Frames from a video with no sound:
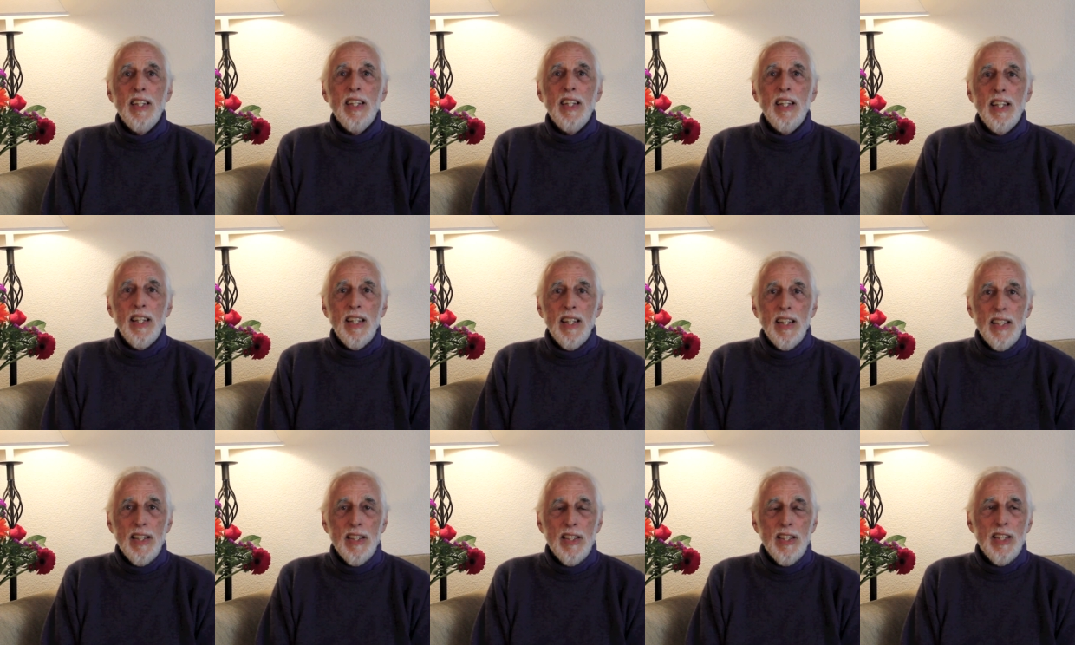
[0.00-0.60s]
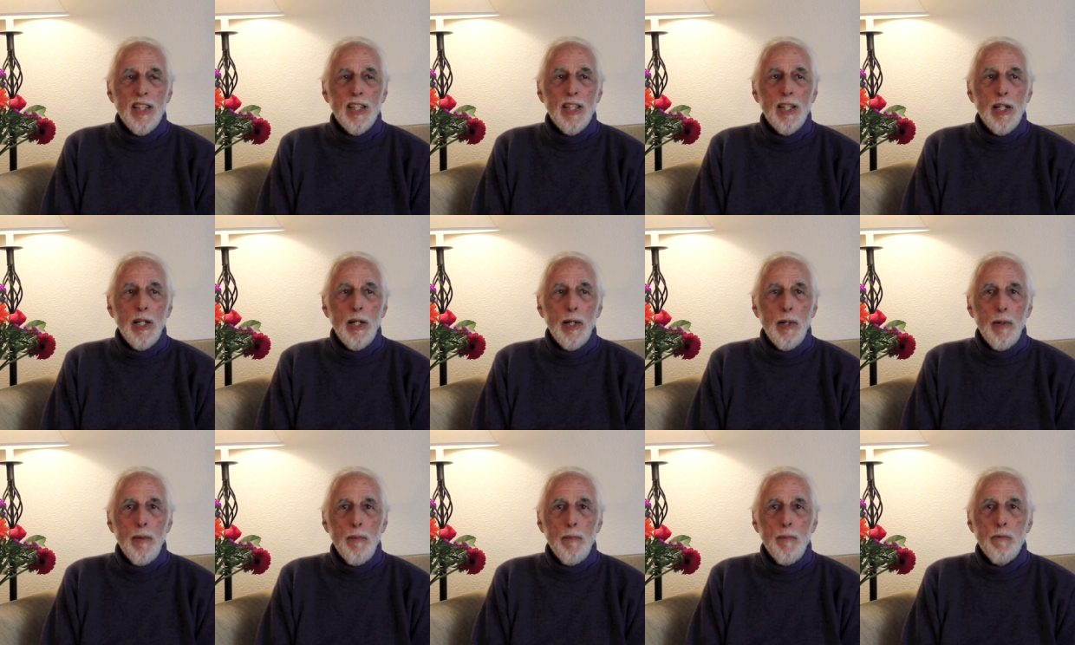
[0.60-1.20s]
and
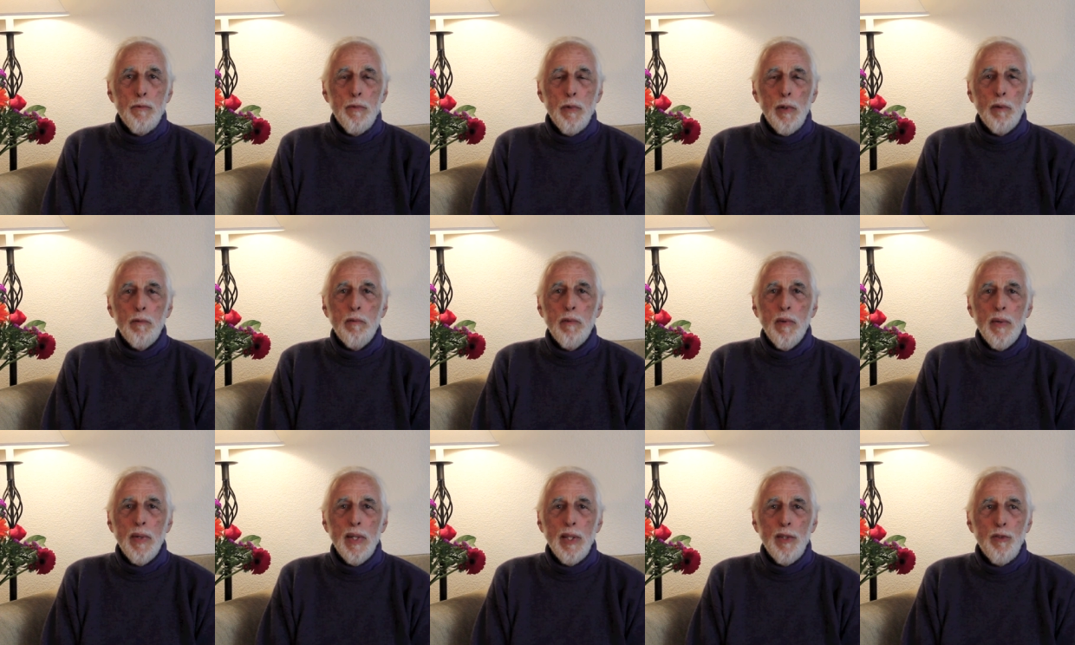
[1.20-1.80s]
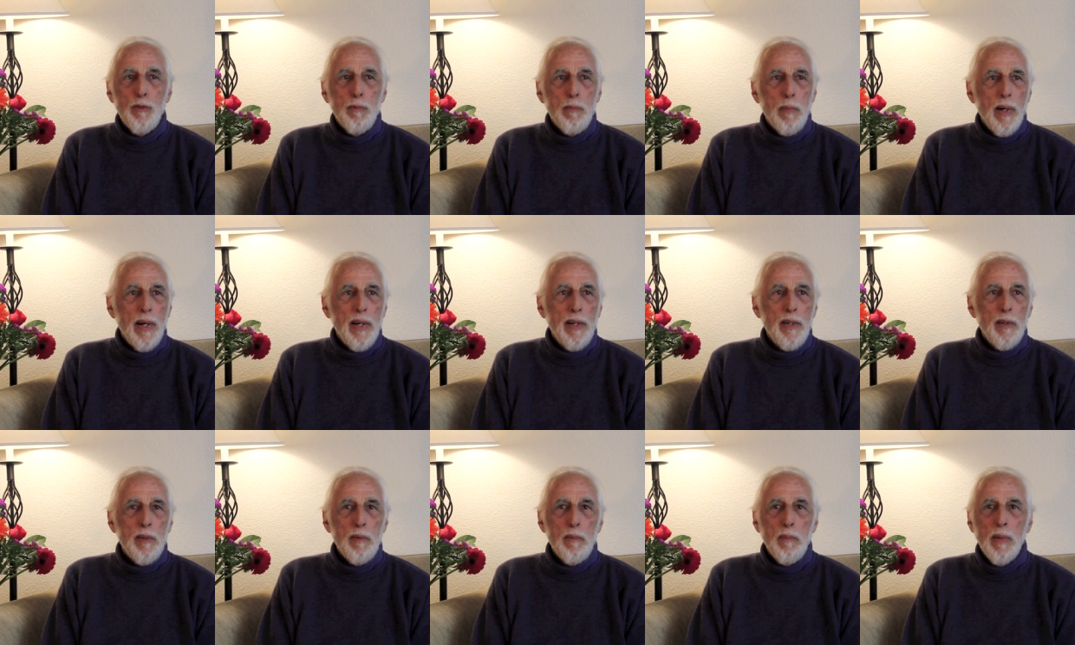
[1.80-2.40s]
felt very
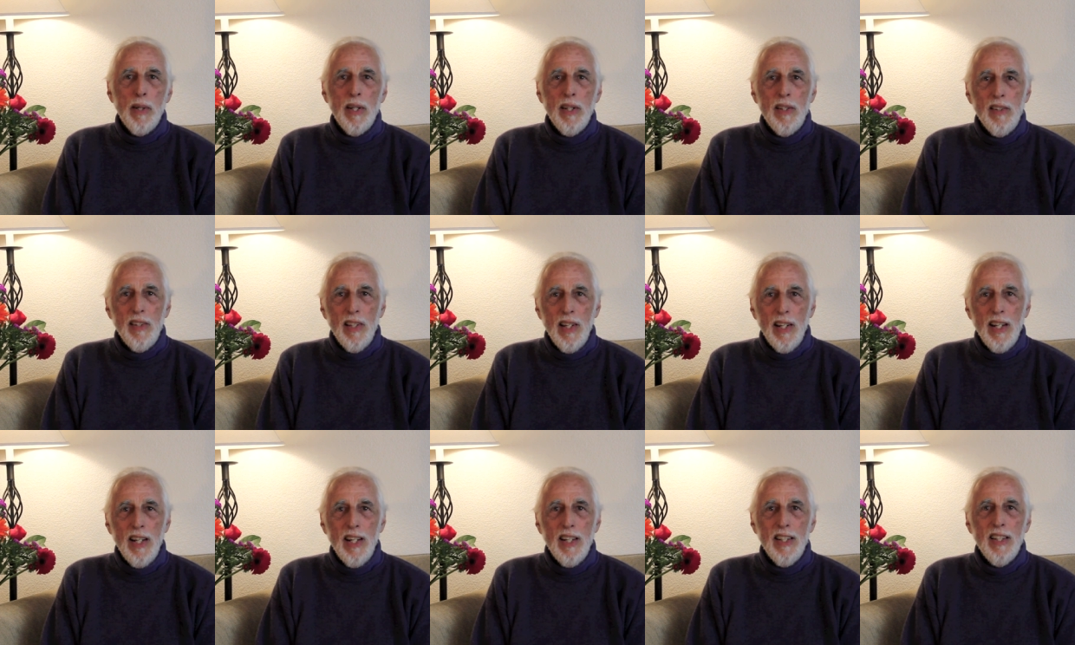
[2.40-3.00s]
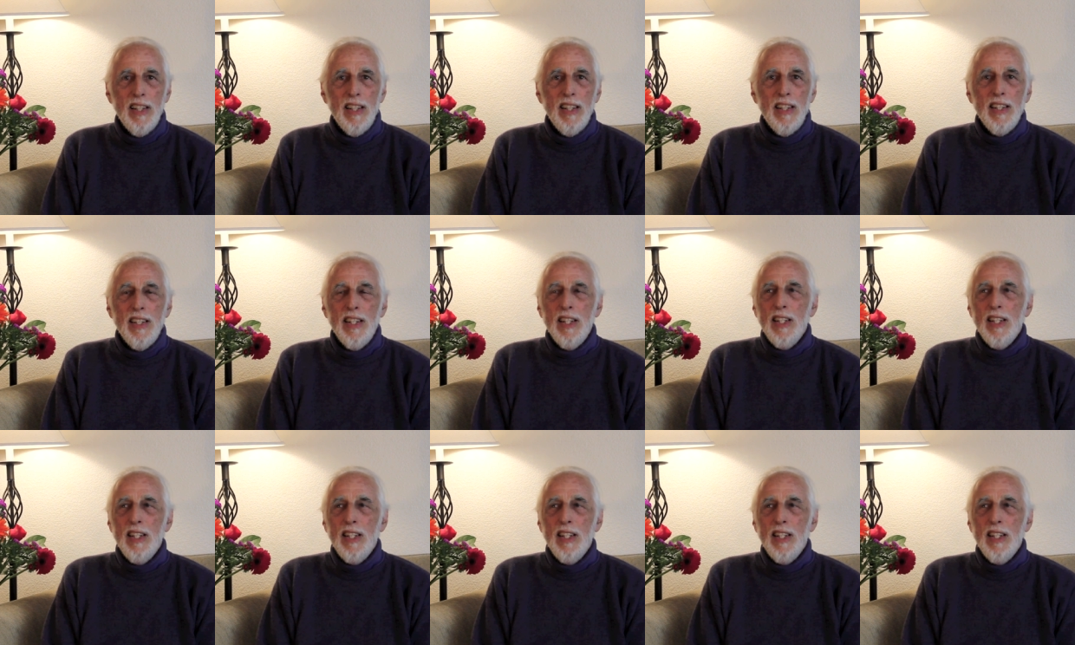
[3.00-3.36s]
inspired by that.